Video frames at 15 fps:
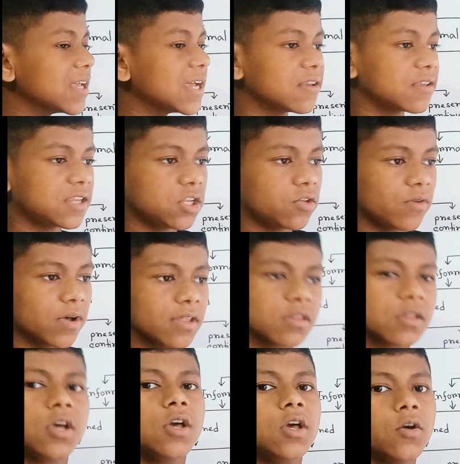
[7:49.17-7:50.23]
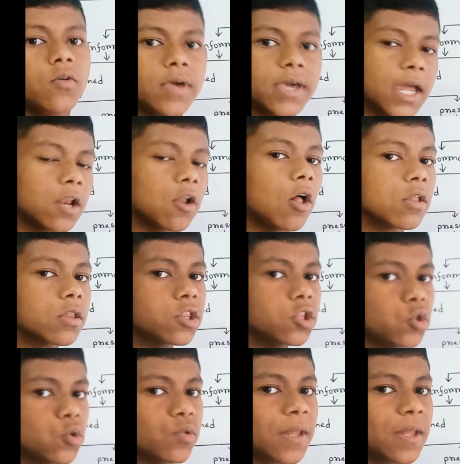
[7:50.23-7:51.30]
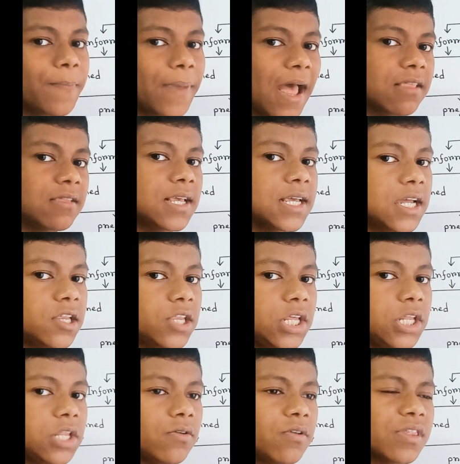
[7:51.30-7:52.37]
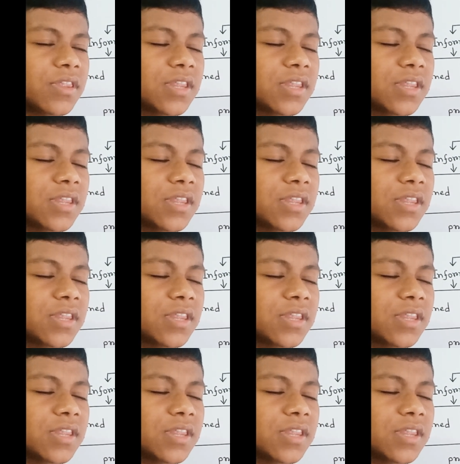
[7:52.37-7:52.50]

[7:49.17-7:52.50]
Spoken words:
continuous. We can also use the present continuous